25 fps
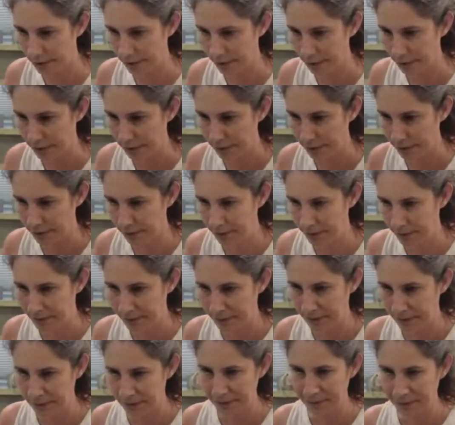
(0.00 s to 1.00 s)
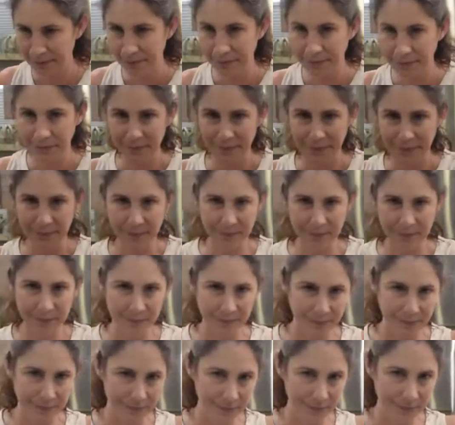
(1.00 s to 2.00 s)

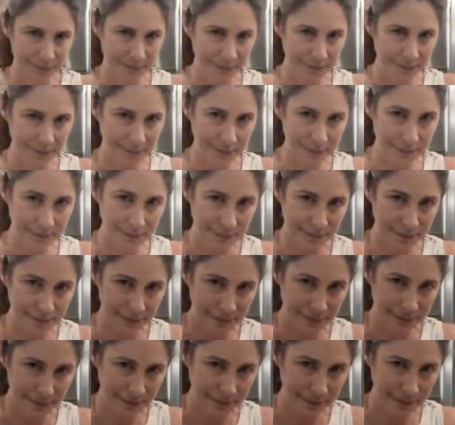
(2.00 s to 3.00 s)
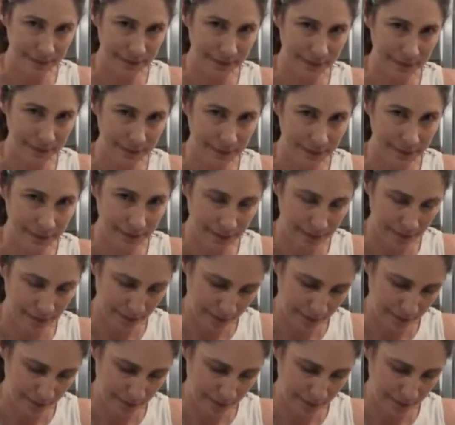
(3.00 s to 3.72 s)
Nobody speaks.